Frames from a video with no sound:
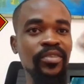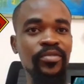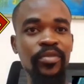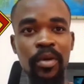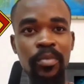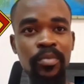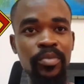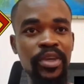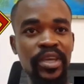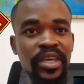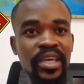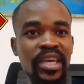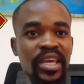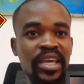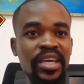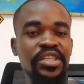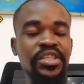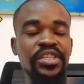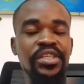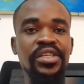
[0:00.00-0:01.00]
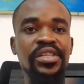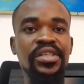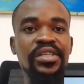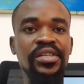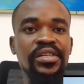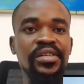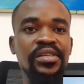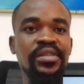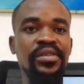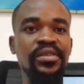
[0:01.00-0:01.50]
from the cage,
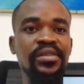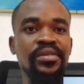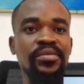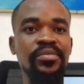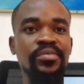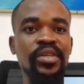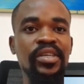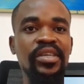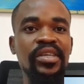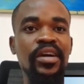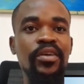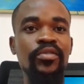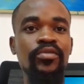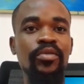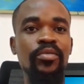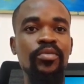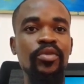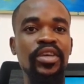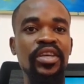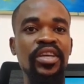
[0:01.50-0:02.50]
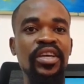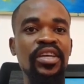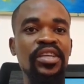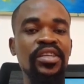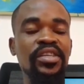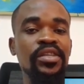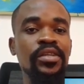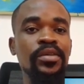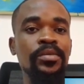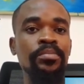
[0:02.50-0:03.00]
getting out from the cage.